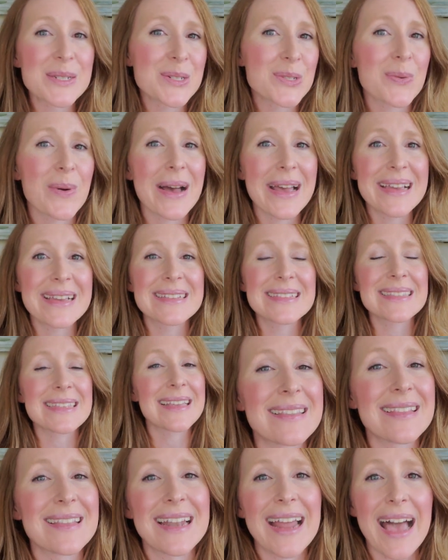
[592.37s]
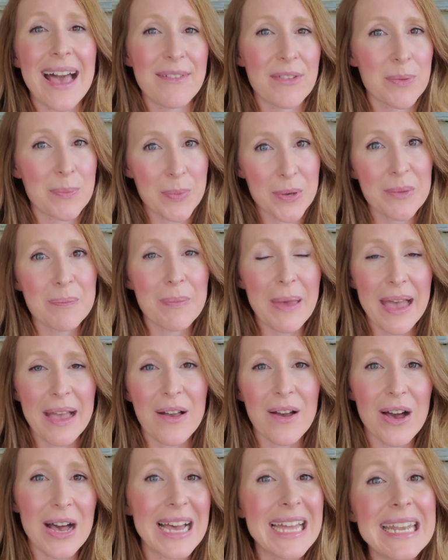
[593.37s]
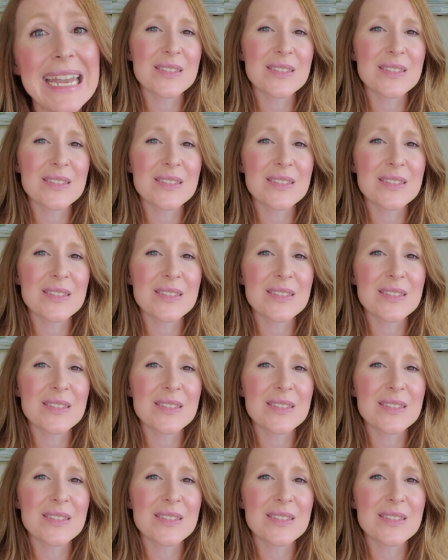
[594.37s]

twice and then haven't put back on.